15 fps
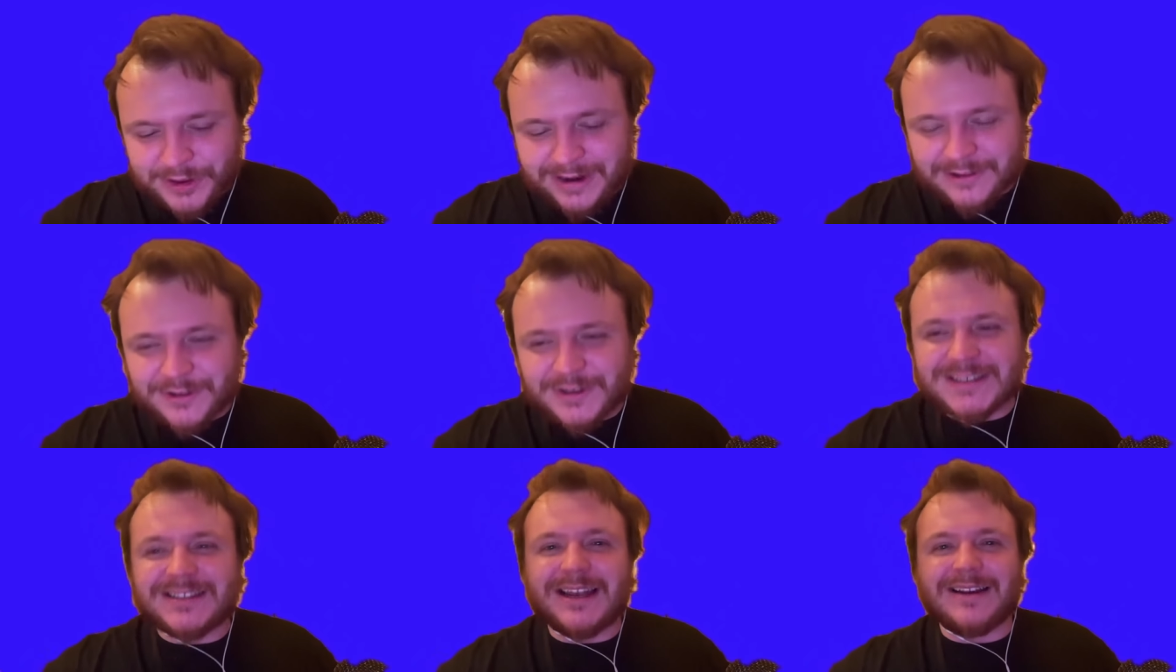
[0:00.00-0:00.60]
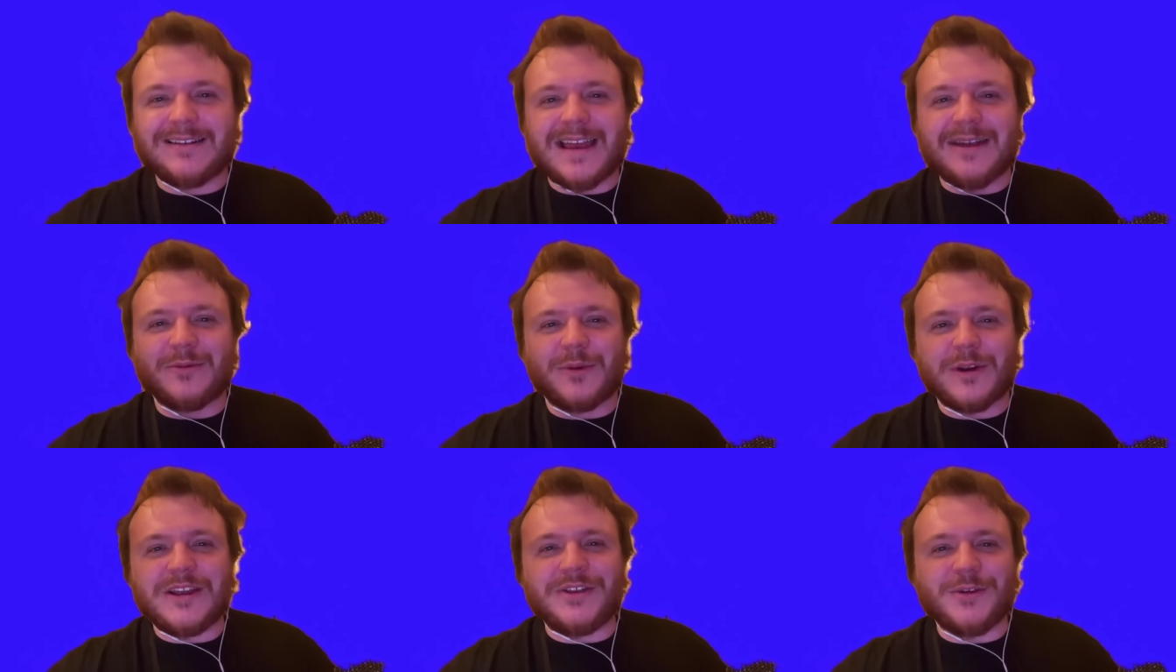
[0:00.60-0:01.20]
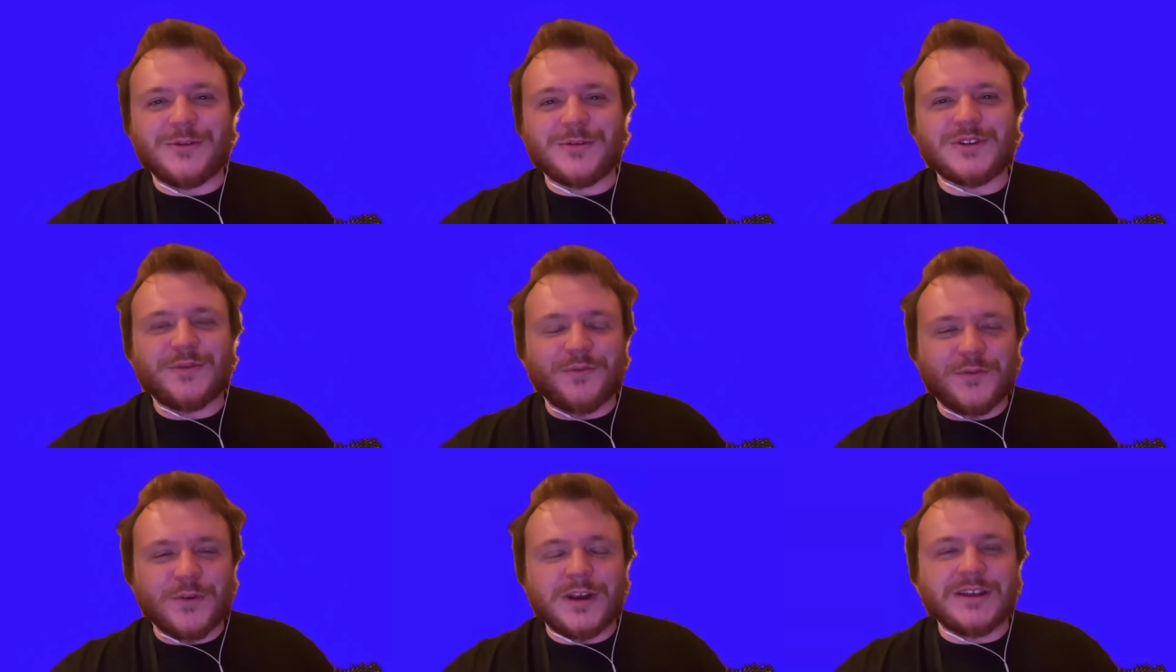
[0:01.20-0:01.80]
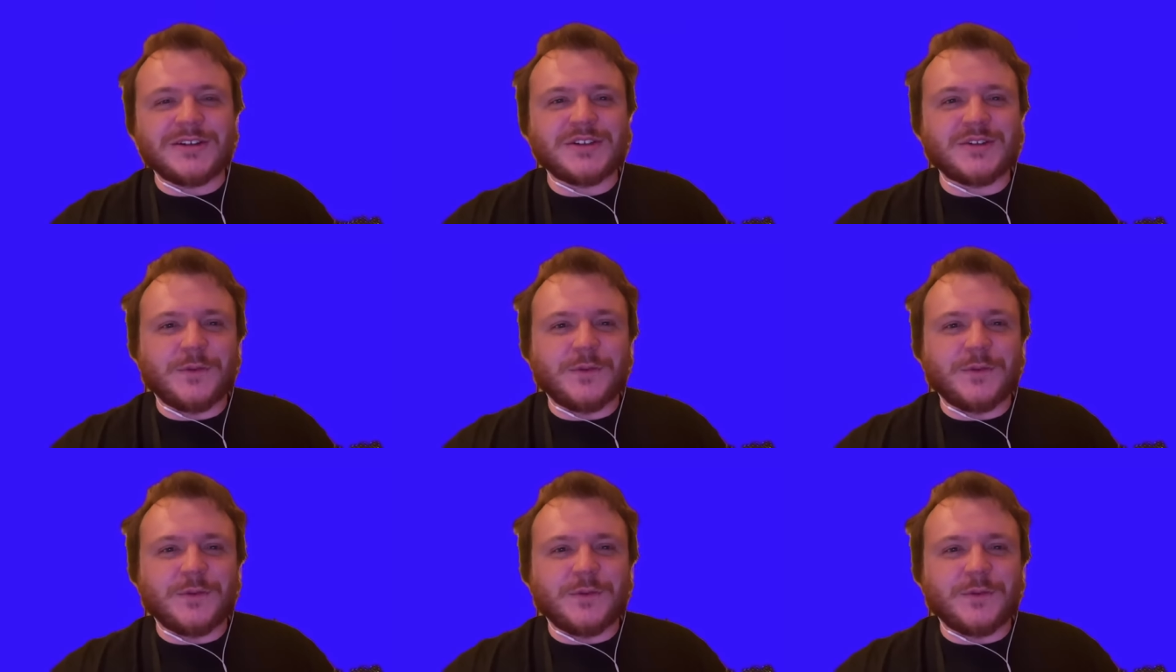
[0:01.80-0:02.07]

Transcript: and it looks like they reused footage